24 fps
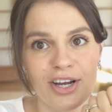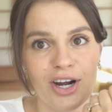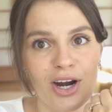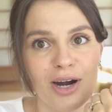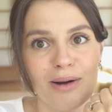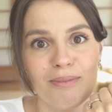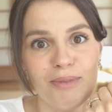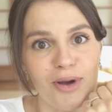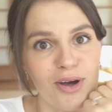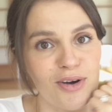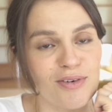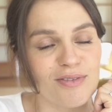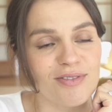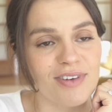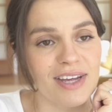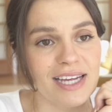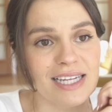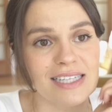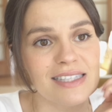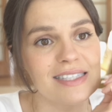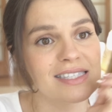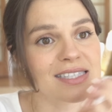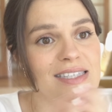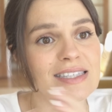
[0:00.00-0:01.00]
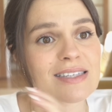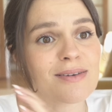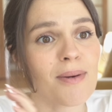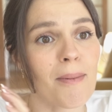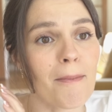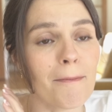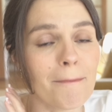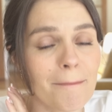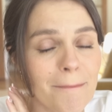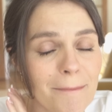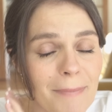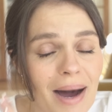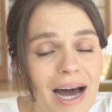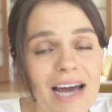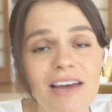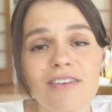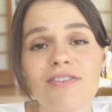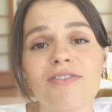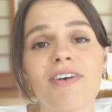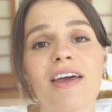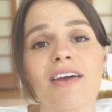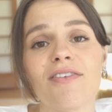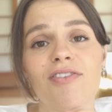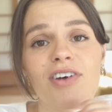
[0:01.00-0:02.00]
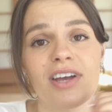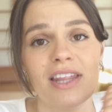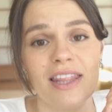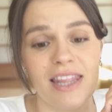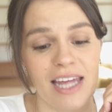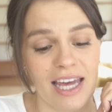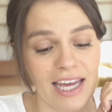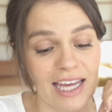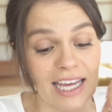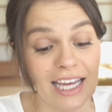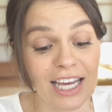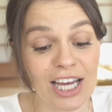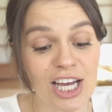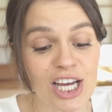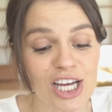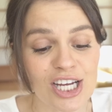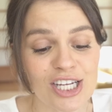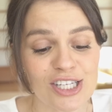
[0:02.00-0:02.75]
her move. It's my favorite thing.